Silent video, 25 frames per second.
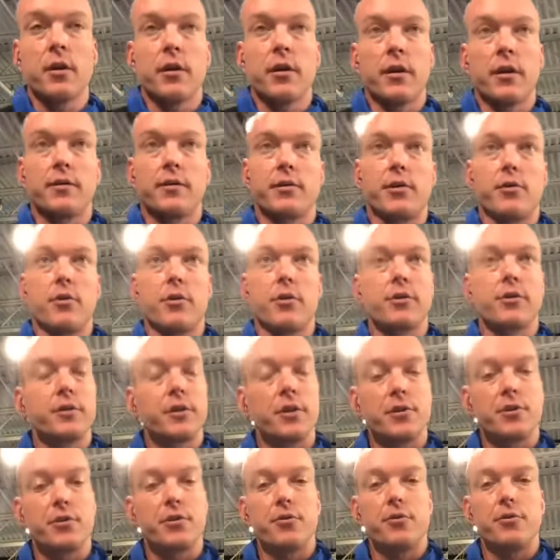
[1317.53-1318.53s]
and so our
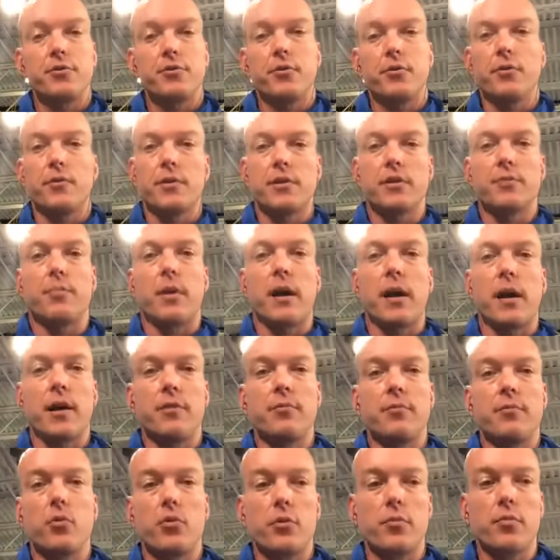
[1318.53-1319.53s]
tissues will respond
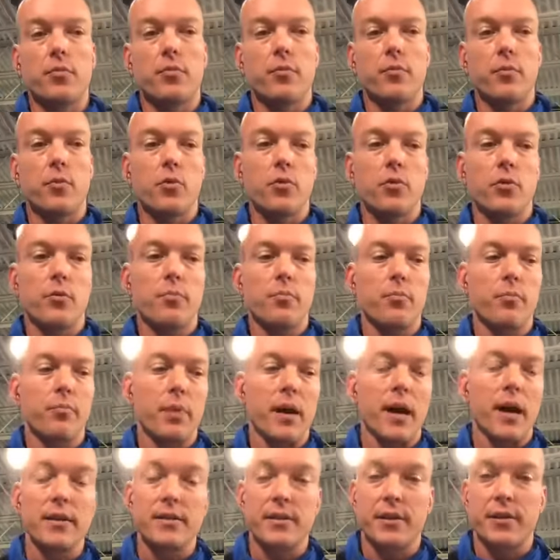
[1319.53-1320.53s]
more
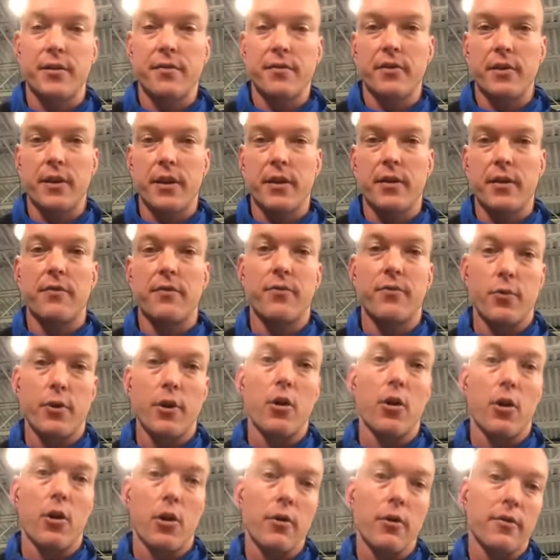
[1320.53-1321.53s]
positively if we are